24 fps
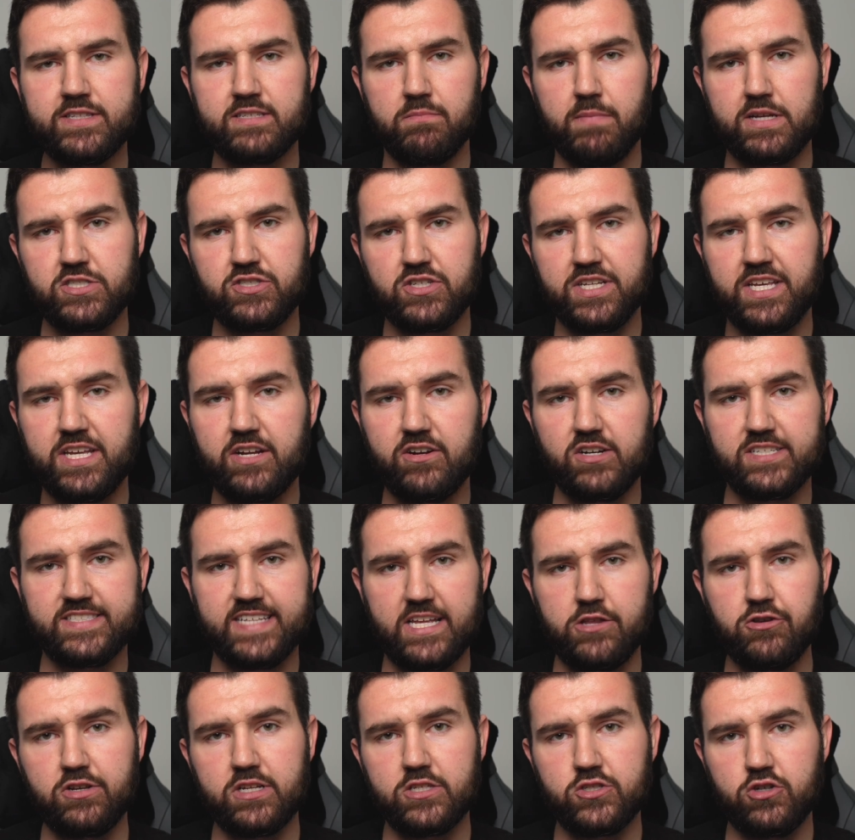to mention here is that
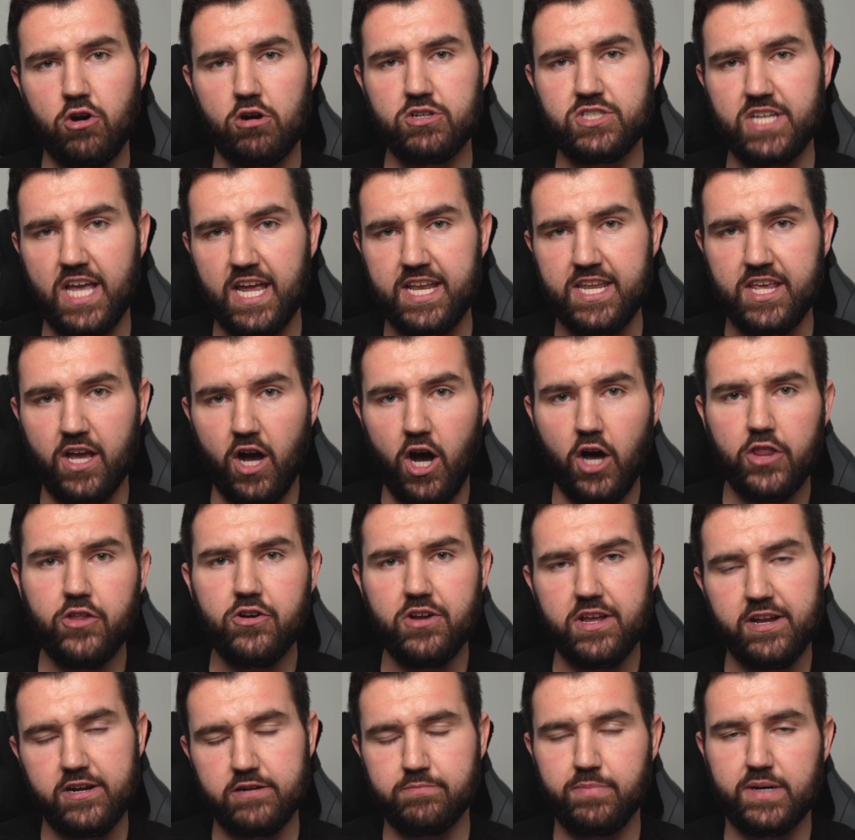you can charge any other
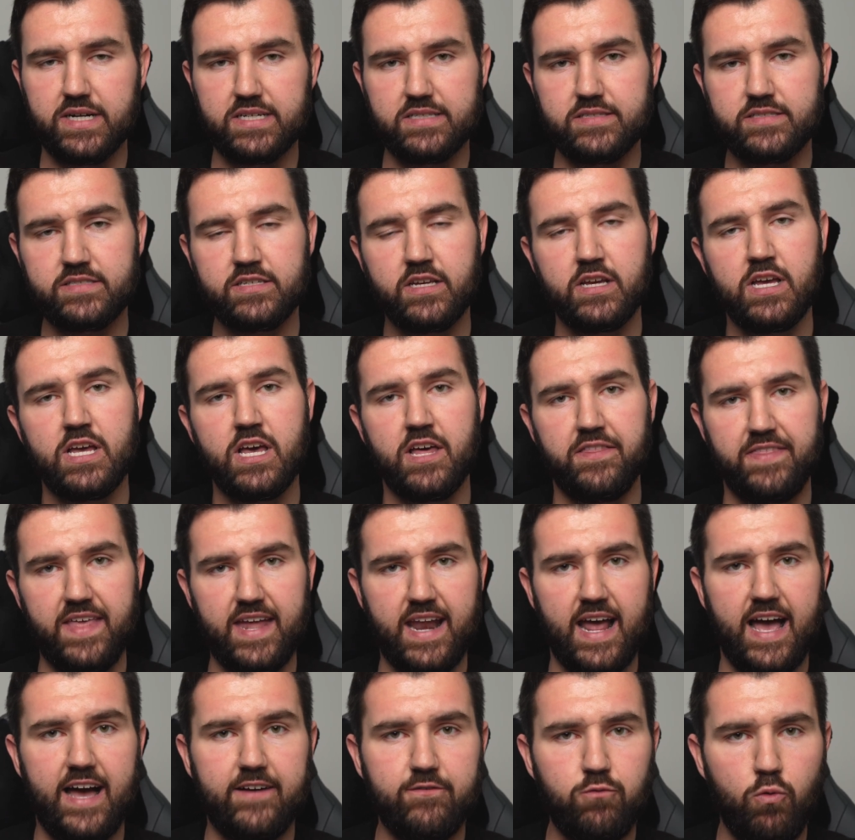earbuds that
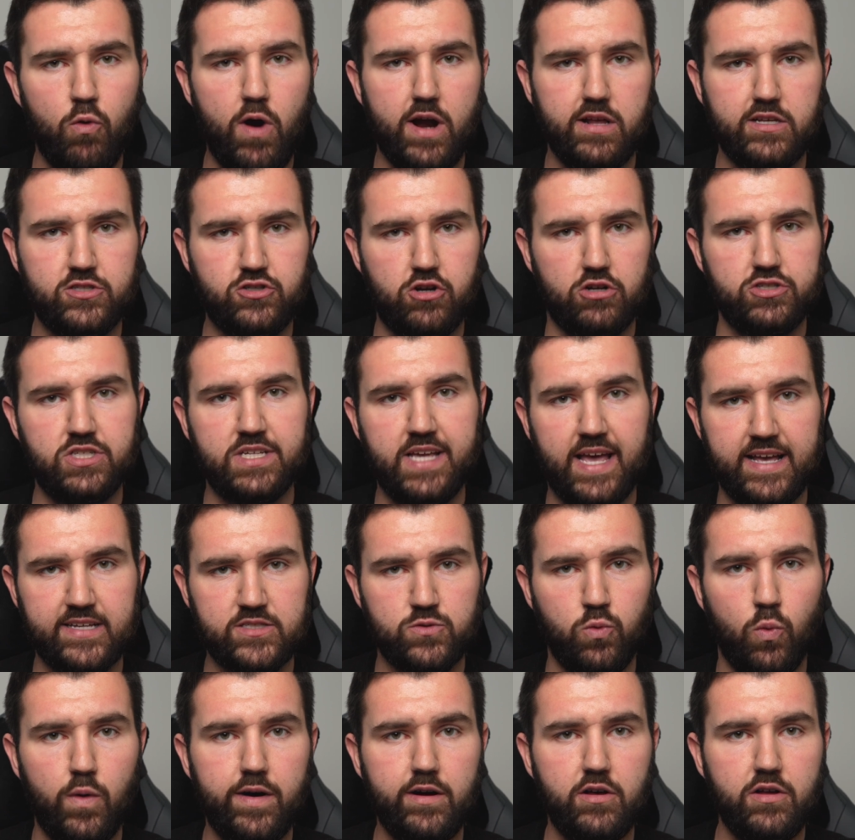have wireless charging as
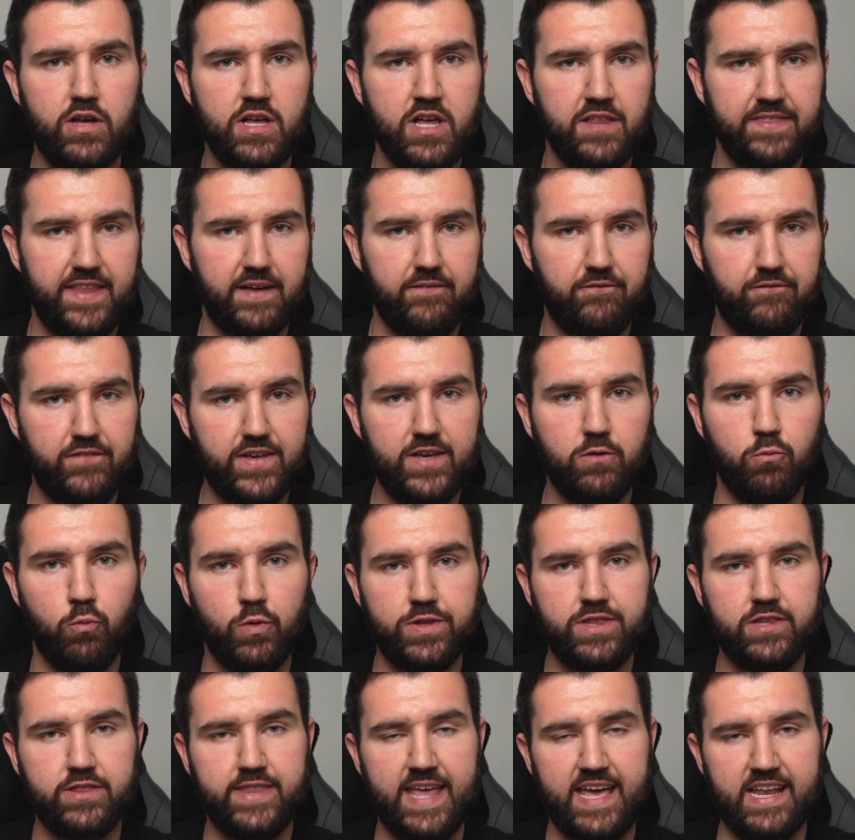well that fit
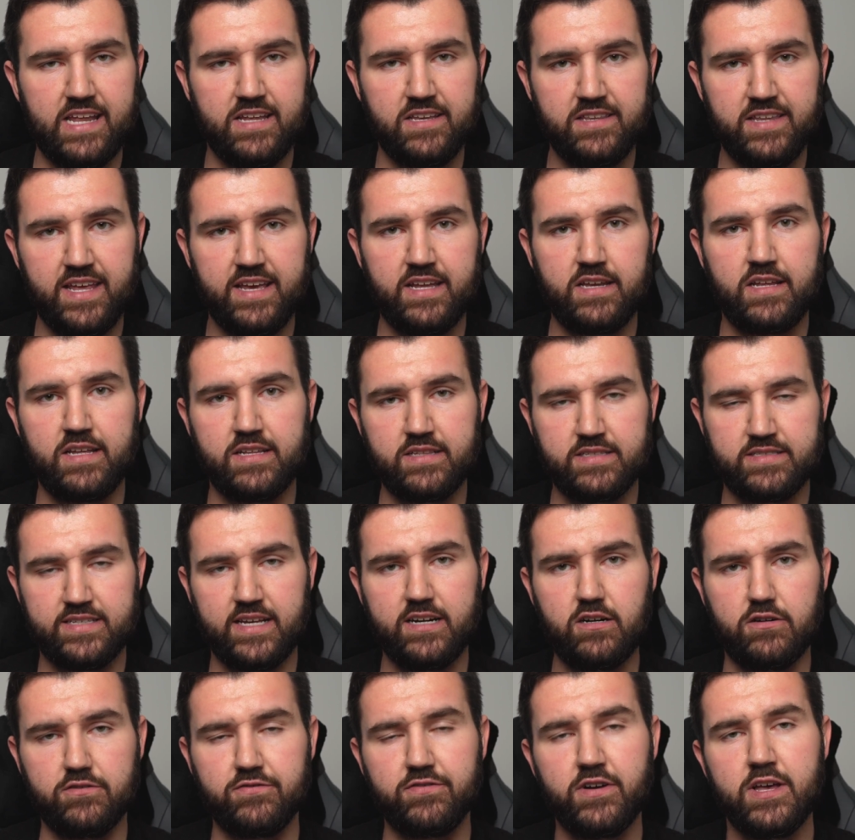within that indent
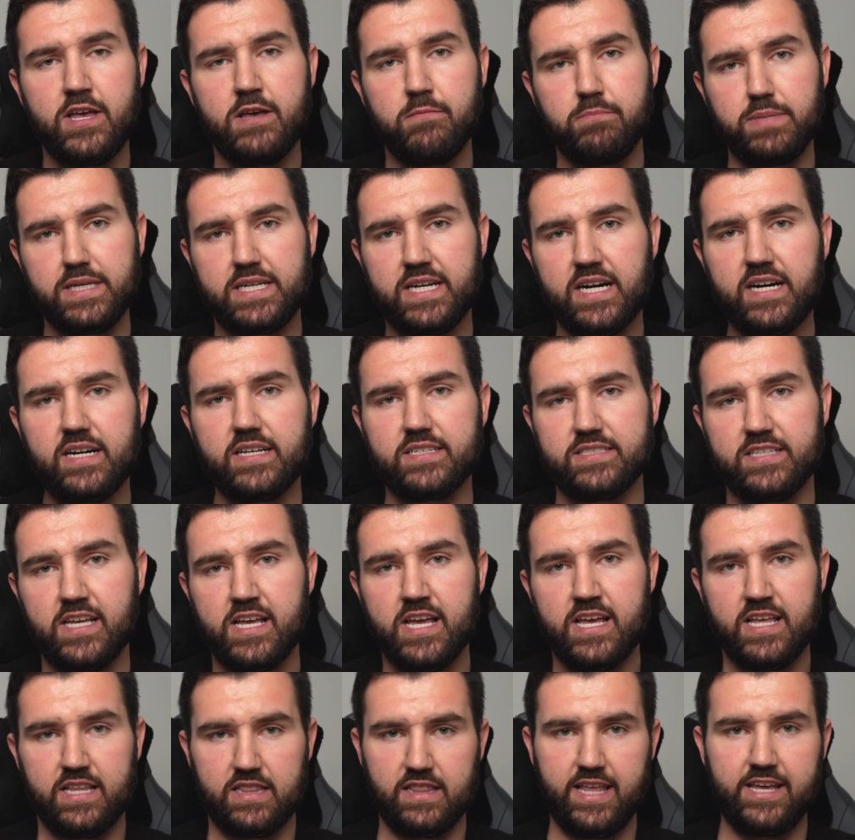itself, because
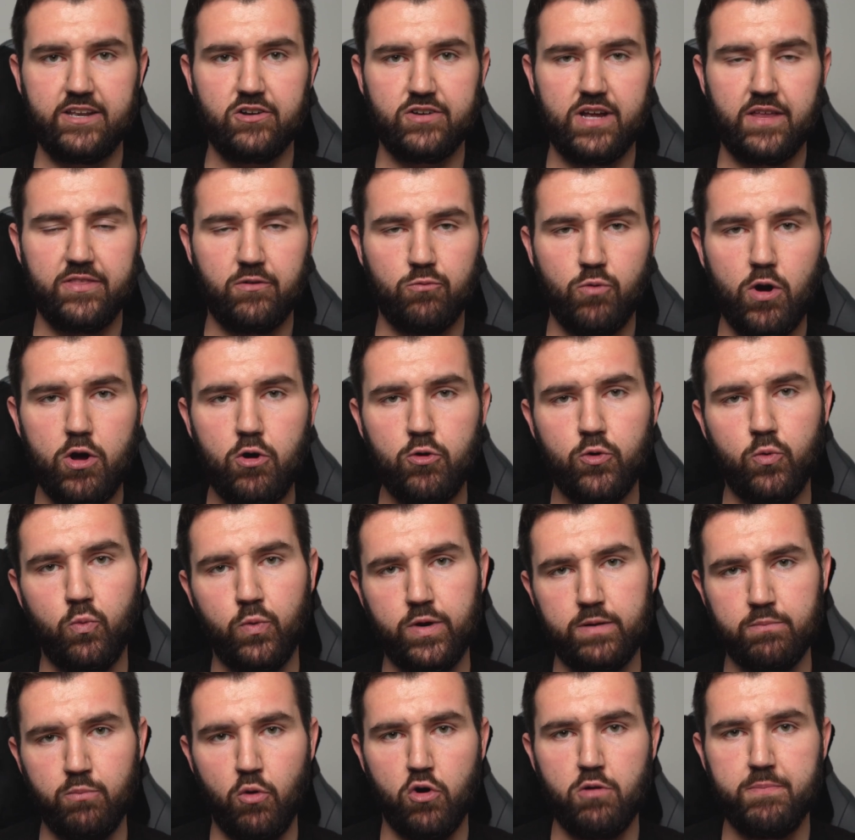later down the road, when
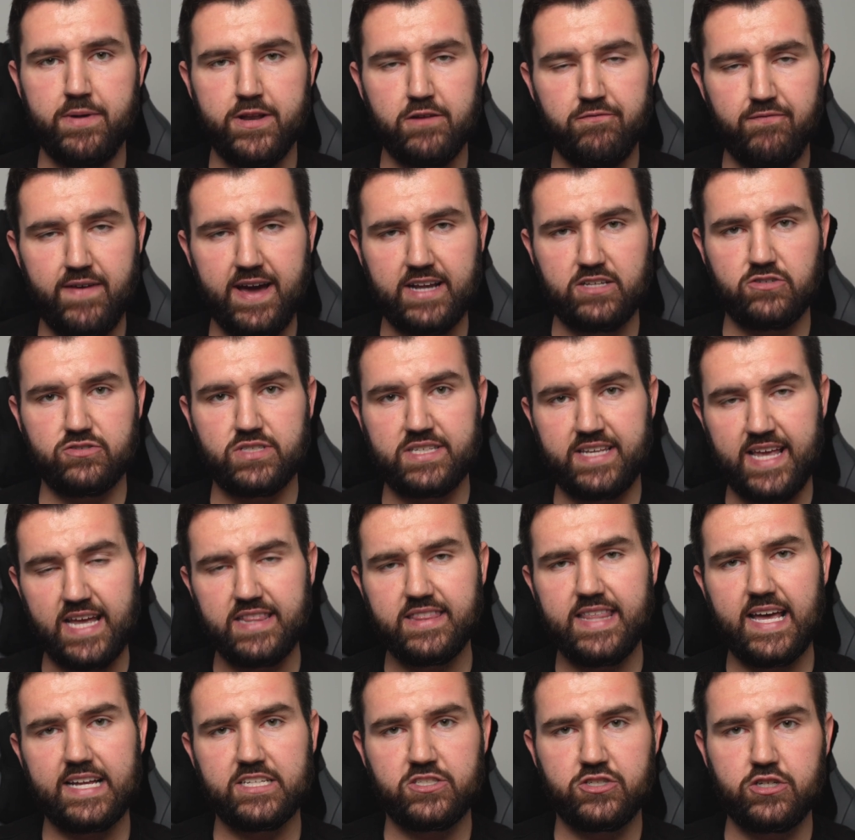more manufacturers get
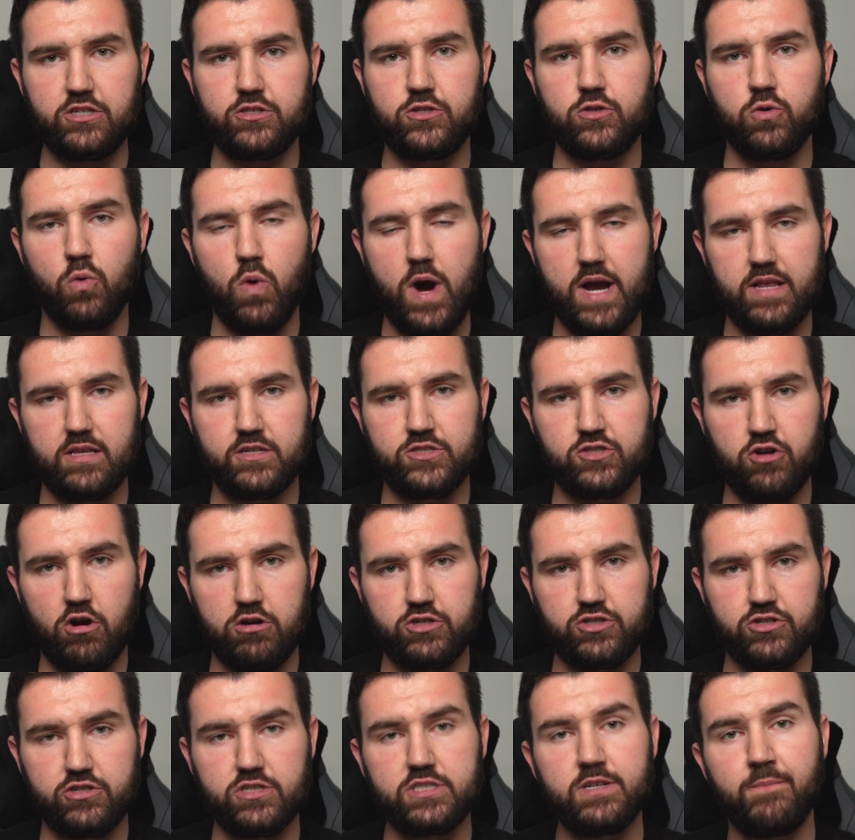that Qi2 wireless
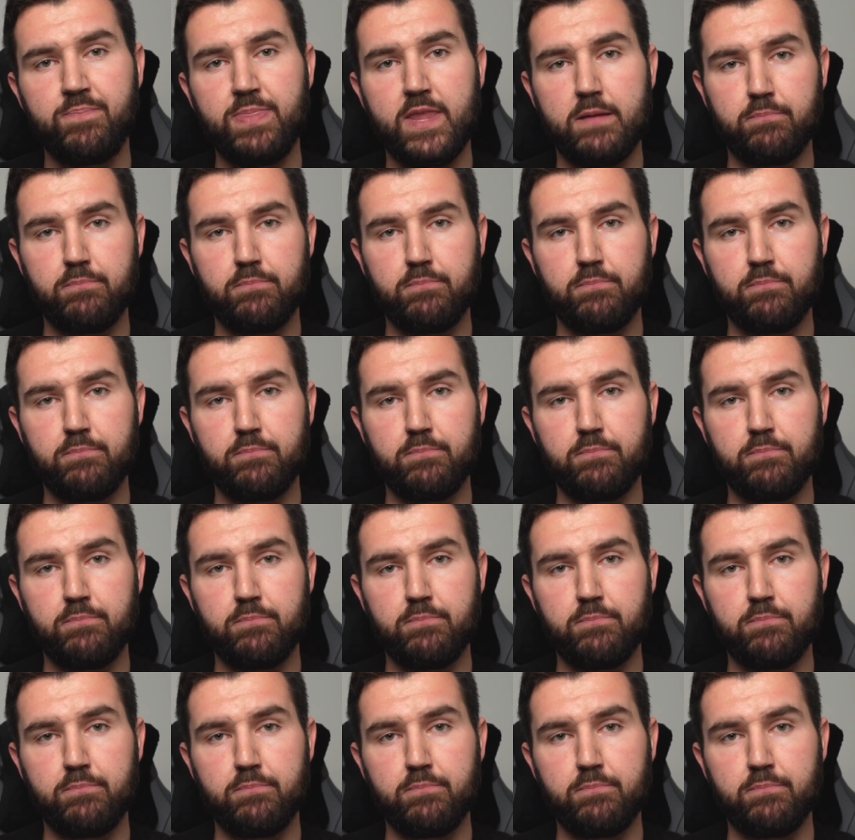chargers,